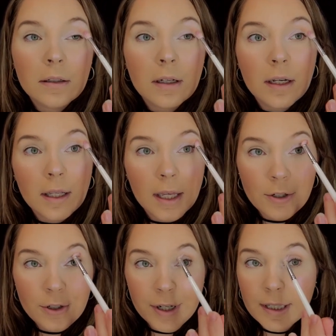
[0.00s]
and get
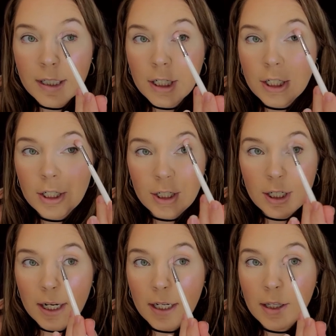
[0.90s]
a transition
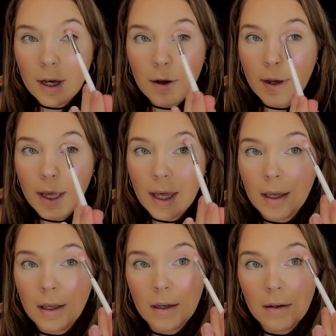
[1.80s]
shade
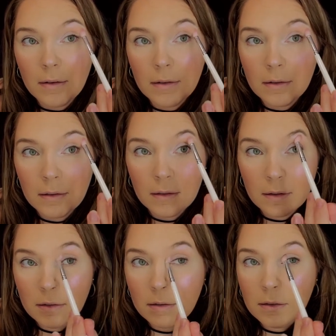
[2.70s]
going.
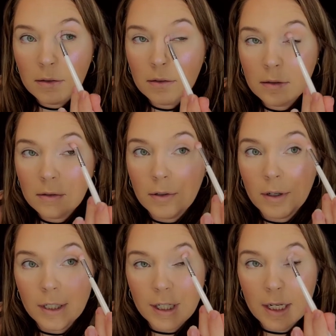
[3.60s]

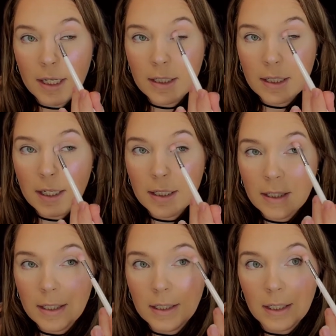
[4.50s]
Gorgeous.
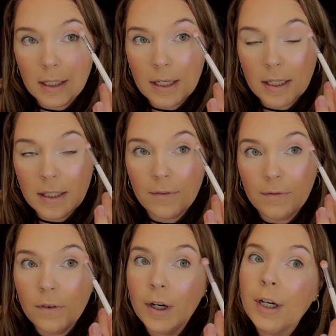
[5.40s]
Instantly does it
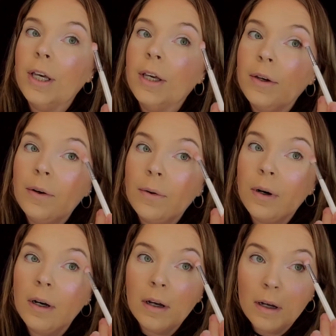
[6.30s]
for you.